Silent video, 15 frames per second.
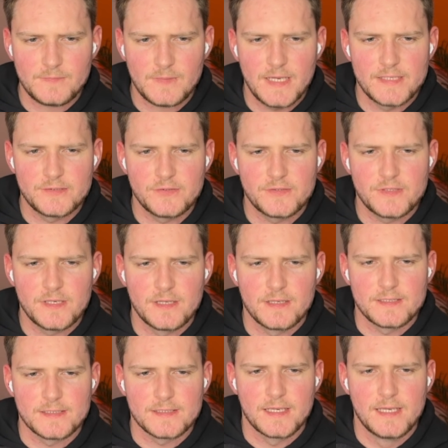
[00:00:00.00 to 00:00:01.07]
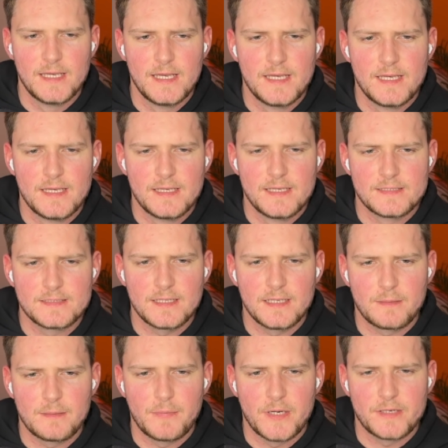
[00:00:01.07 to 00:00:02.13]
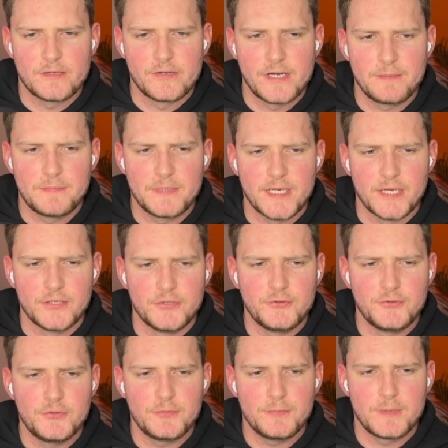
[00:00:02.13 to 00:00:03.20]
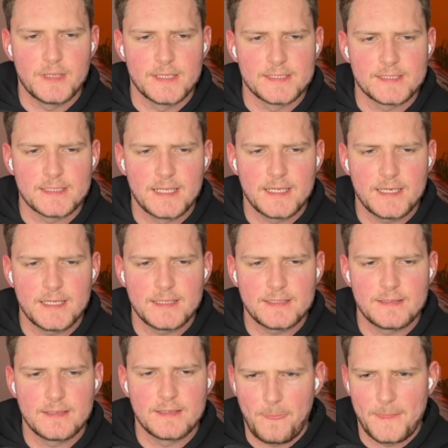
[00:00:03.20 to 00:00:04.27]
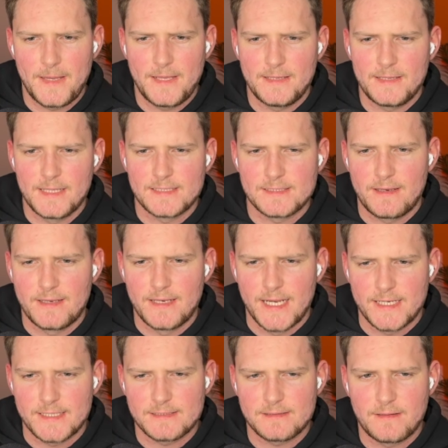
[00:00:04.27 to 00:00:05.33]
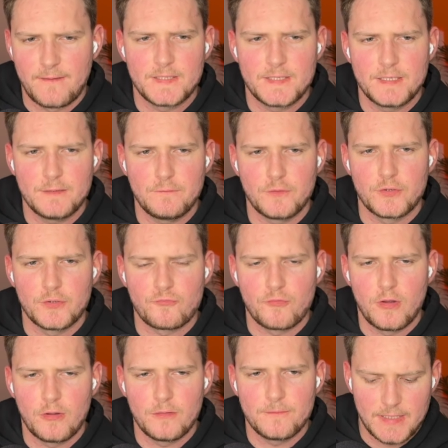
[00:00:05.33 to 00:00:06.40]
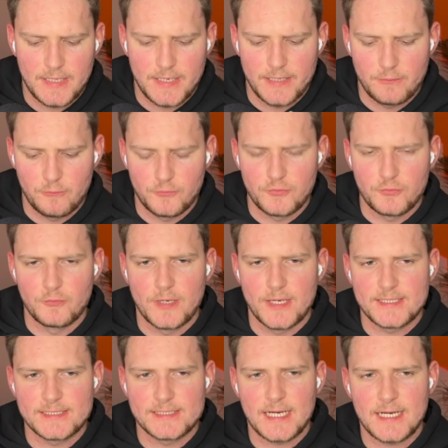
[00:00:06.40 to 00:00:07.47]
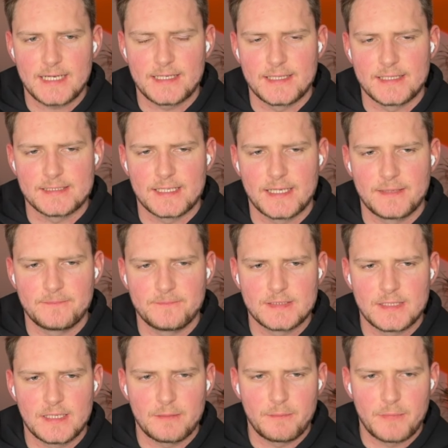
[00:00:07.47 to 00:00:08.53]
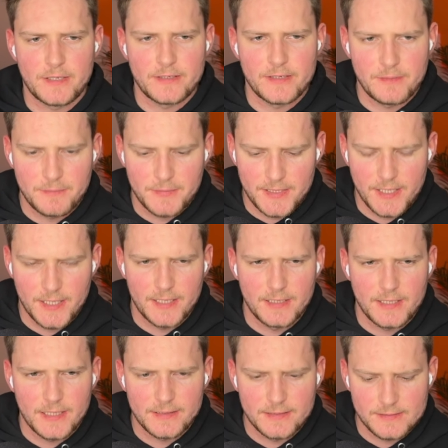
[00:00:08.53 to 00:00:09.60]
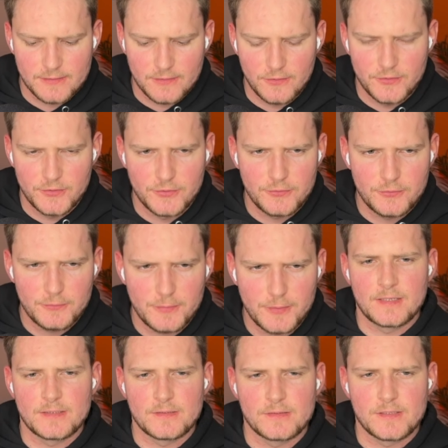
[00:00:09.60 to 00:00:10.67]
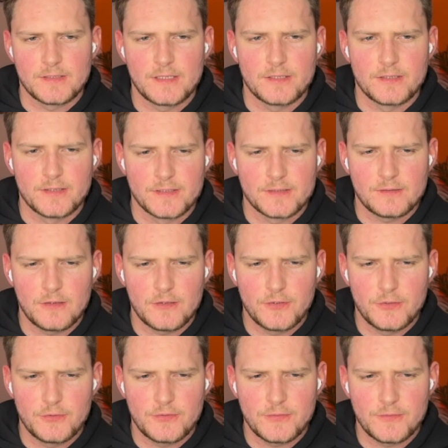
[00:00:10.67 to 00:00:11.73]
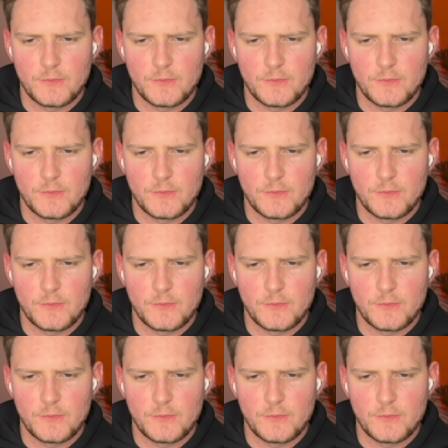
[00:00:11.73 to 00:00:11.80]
As you see, as a selling partner API YouTube. Let's click it. And let's next. Here for the role, I will do exactly the same. Selling partner API underscore YouTube. As you see here, it's all good.